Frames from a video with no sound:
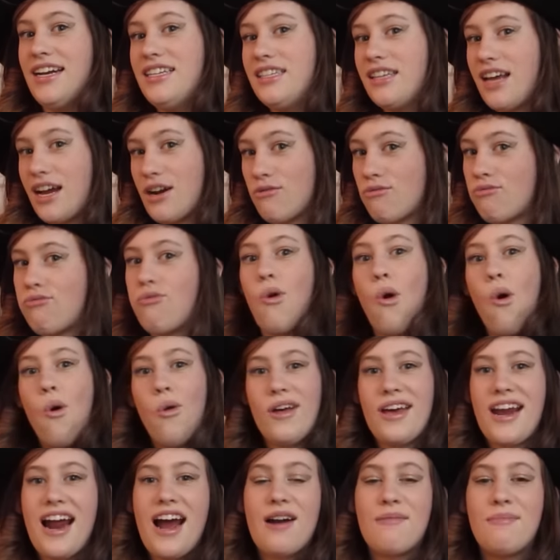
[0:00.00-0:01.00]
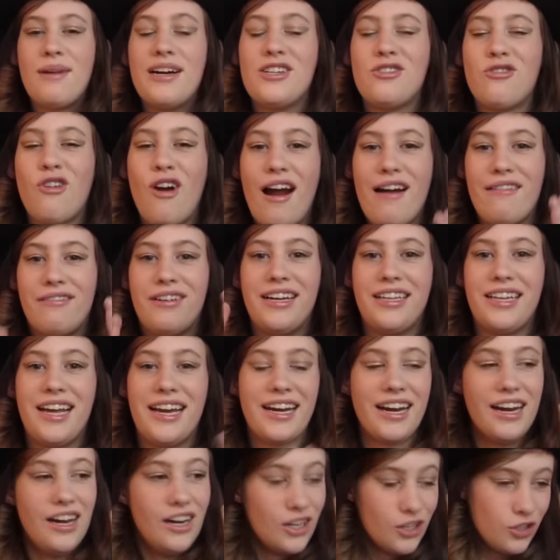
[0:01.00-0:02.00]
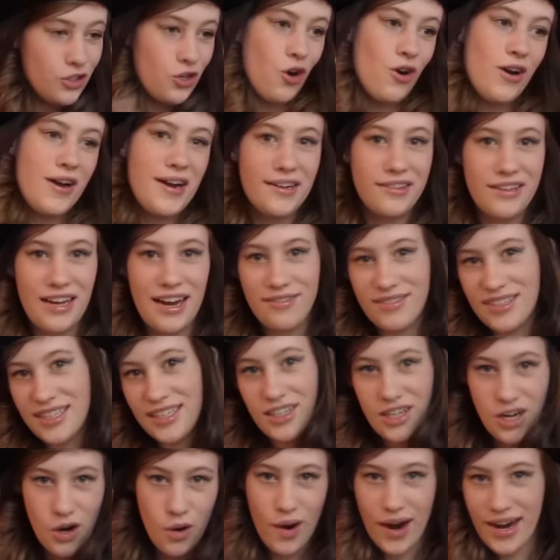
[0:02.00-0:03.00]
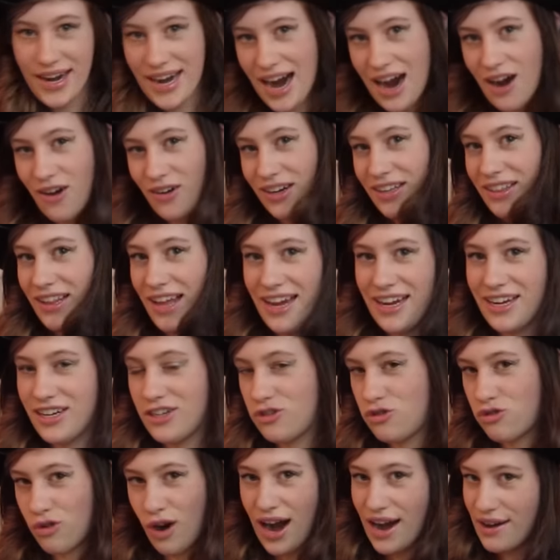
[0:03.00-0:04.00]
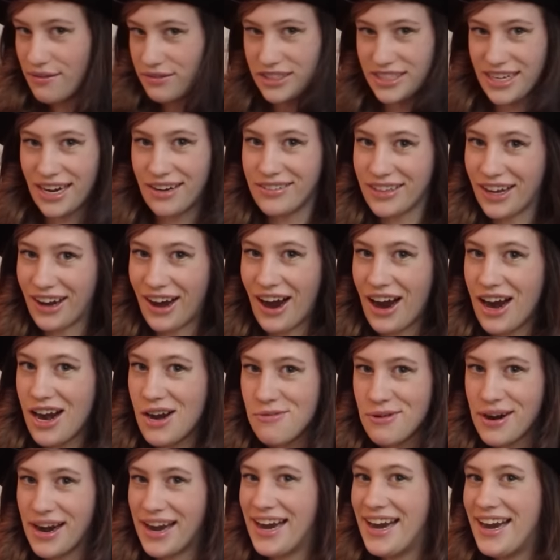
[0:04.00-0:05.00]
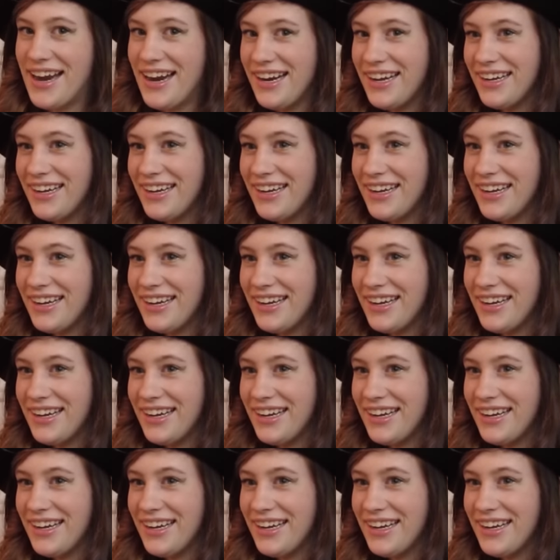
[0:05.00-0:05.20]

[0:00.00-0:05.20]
He's like rolling out of my driveway, like turning left and going out and like driving down the highway.